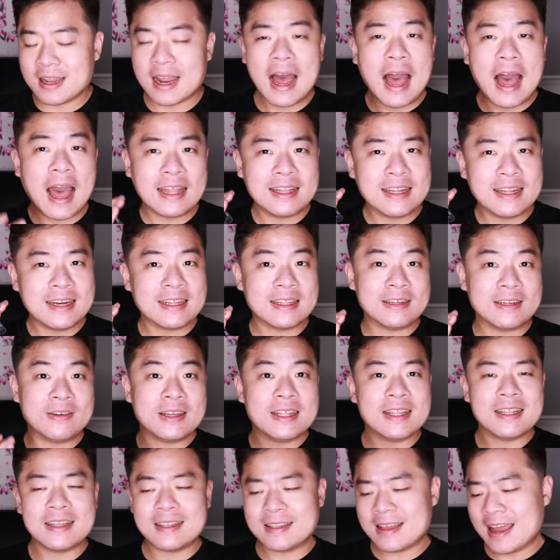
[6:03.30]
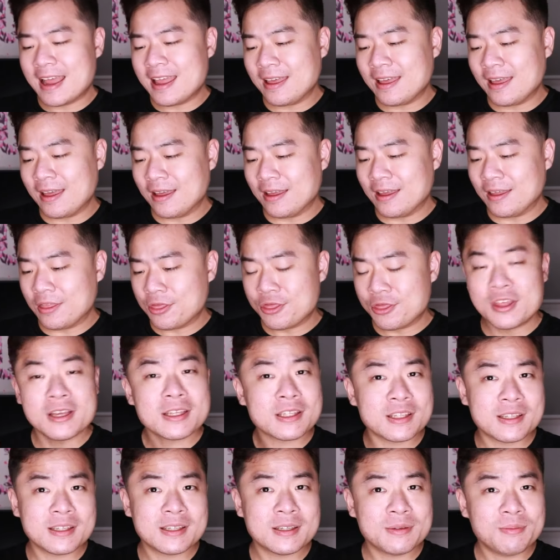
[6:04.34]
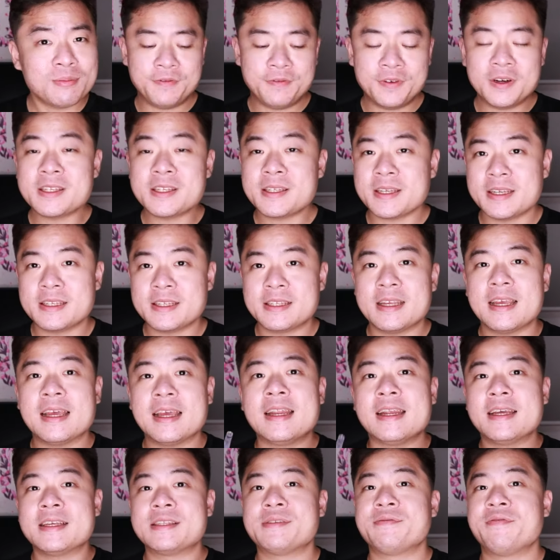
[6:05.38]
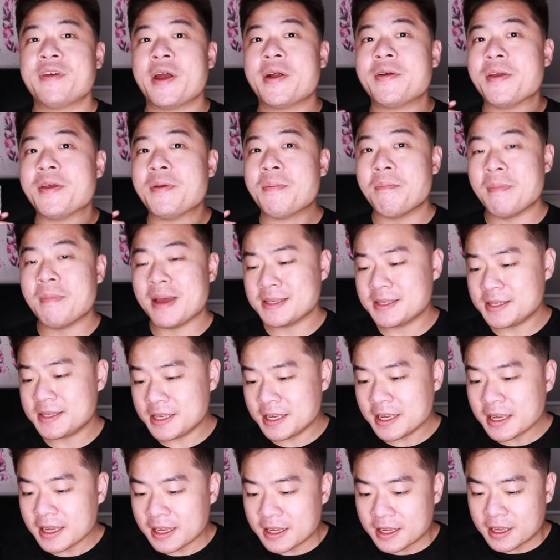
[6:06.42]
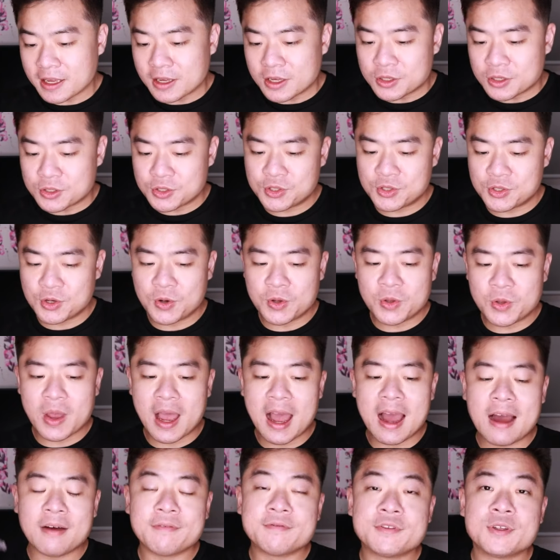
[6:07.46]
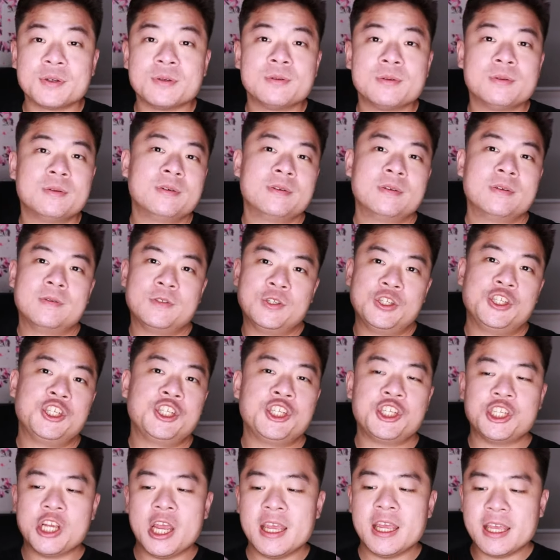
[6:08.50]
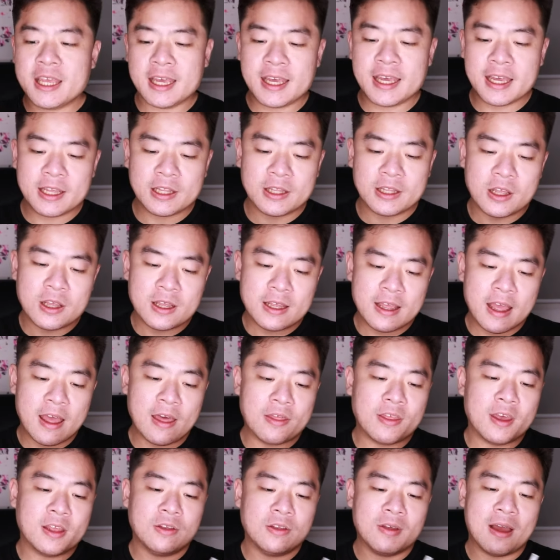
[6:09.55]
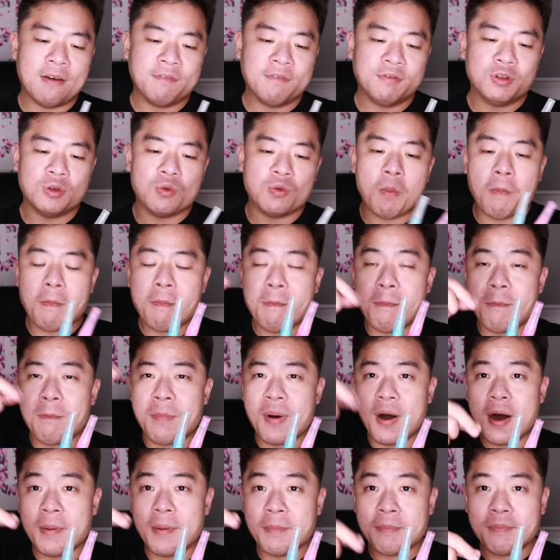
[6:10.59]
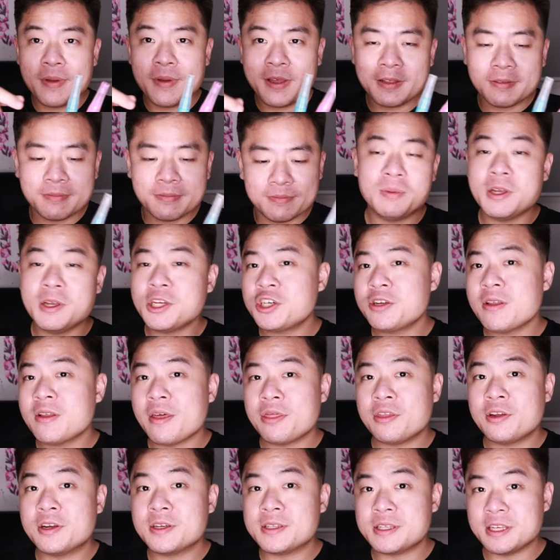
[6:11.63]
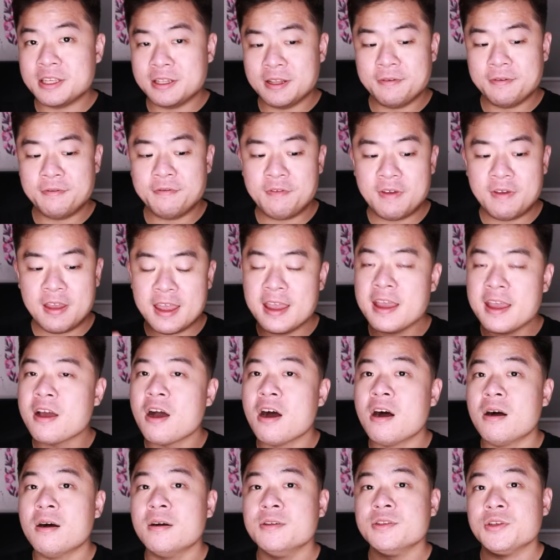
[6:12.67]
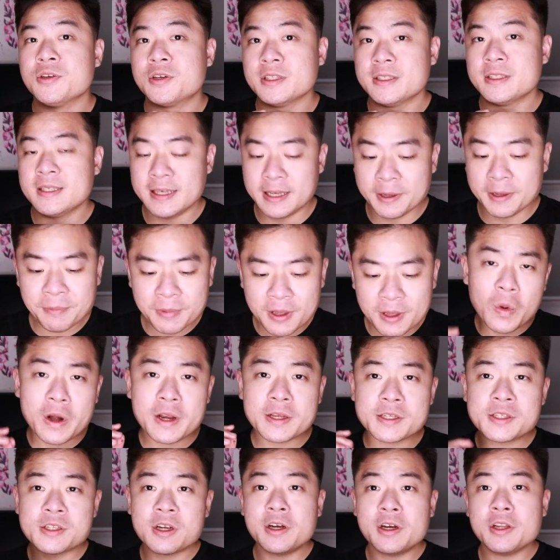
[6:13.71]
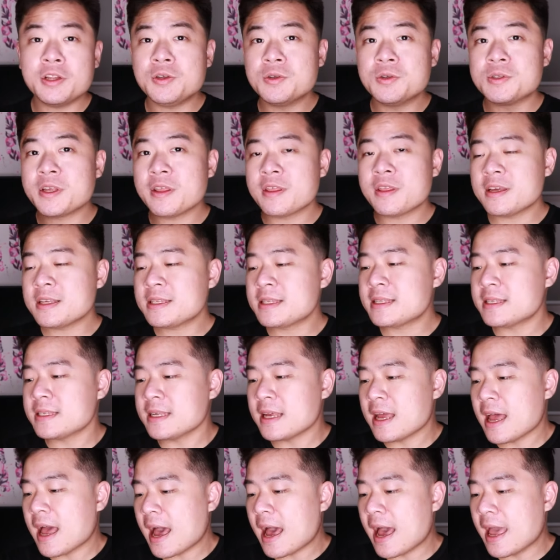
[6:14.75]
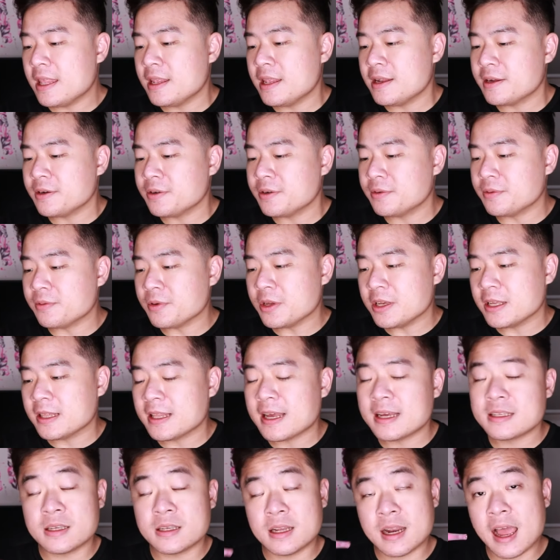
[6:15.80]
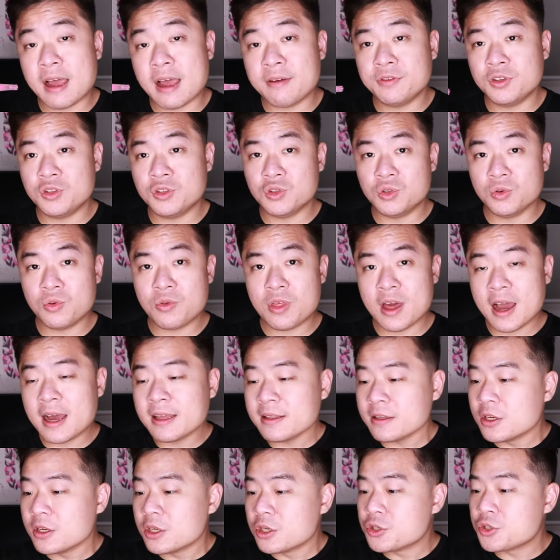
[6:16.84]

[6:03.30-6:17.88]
that I didn't really like this. First is, it is very messy, so you have to shake it and then you have to pump it to make sure that there is enough ink on your tip. When I started using this, I didn't realize that I have to do that.